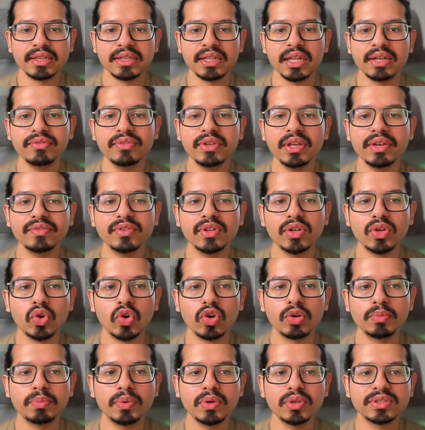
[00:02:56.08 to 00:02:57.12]
Then we have the
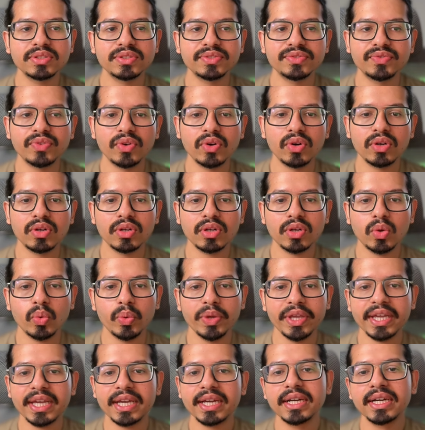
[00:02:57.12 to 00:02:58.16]
notebooks for
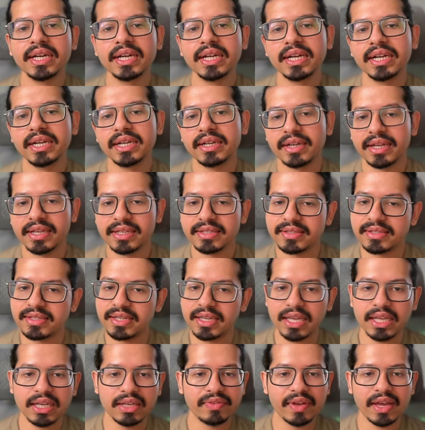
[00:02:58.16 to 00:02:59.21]
quick
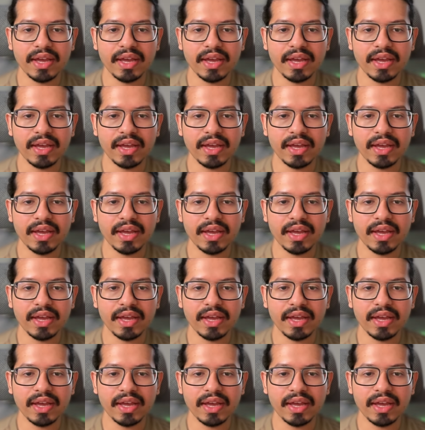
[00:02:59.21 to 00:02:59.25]
testing and